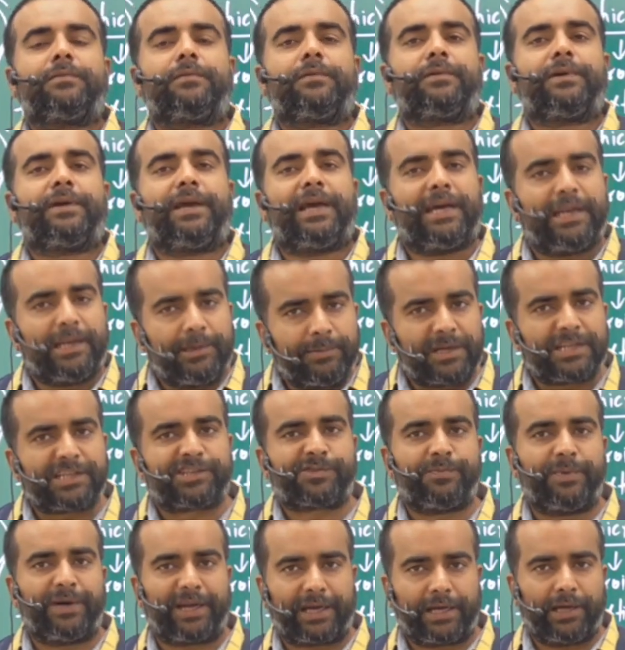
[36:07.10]
animals
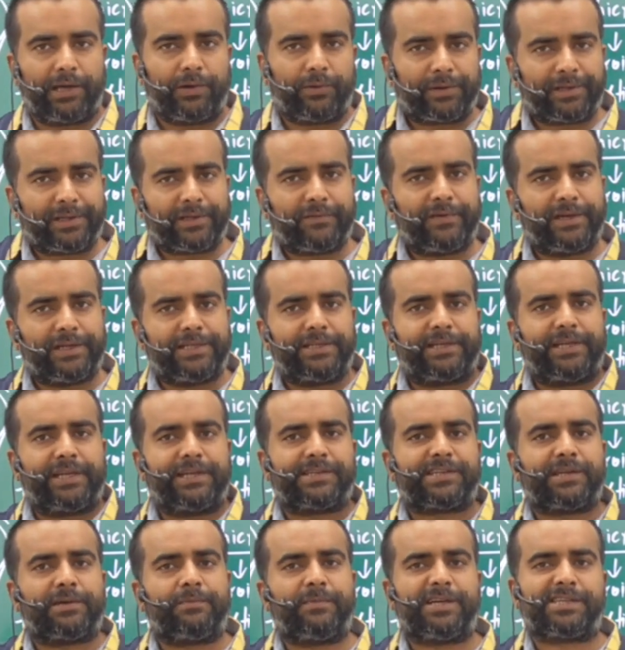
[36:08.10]
mar gaye honge, the
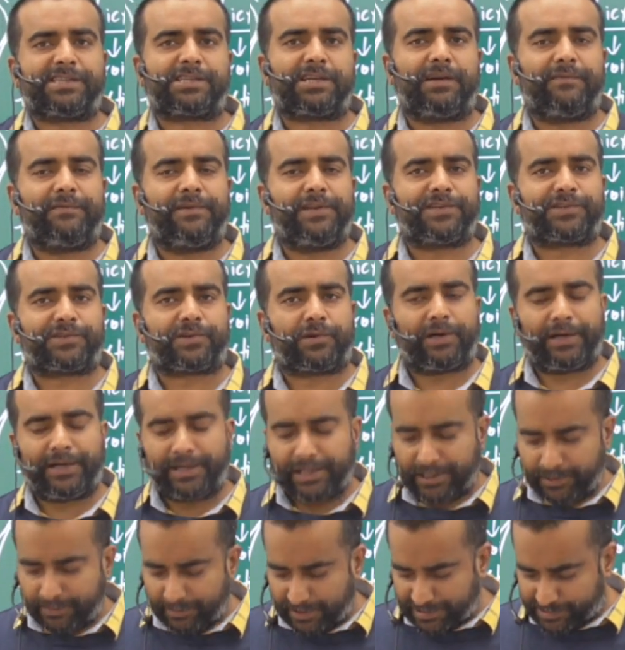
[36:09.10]
vegetation must have destroyed,
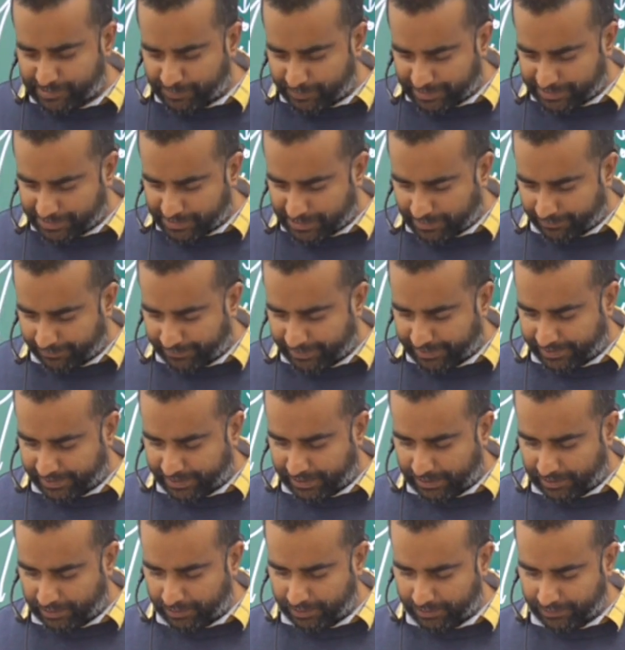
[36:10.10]
animals must have been
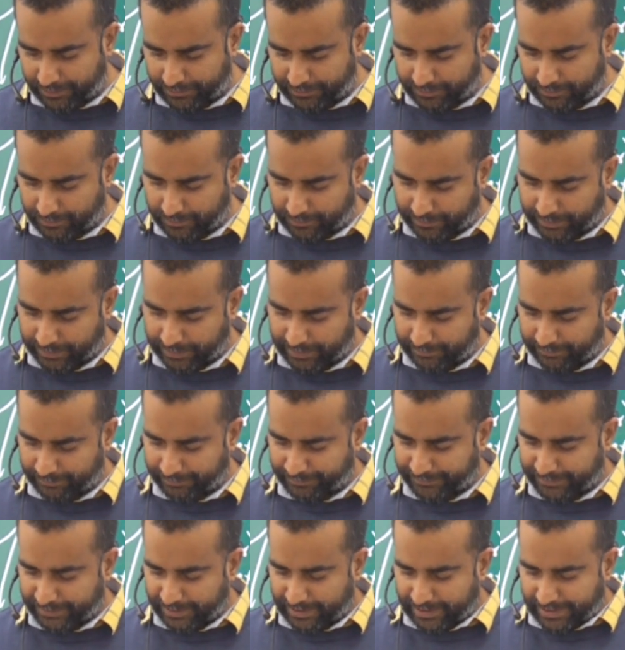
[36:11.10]
killed, okay,
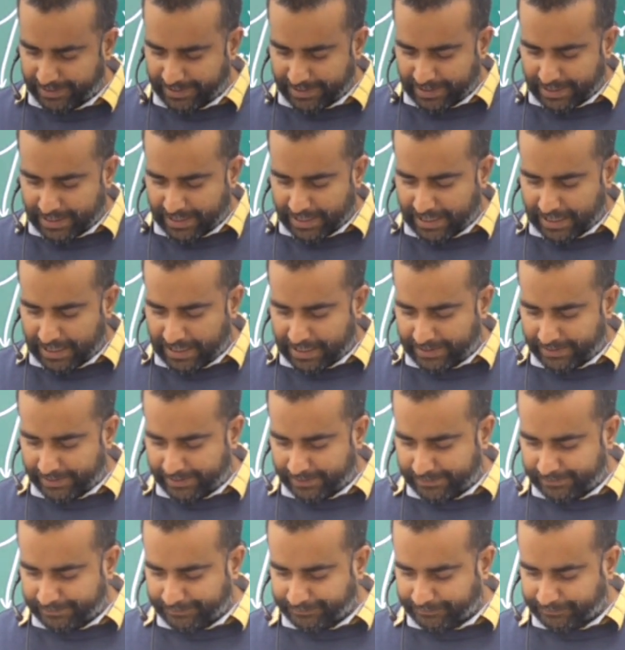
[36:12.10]
and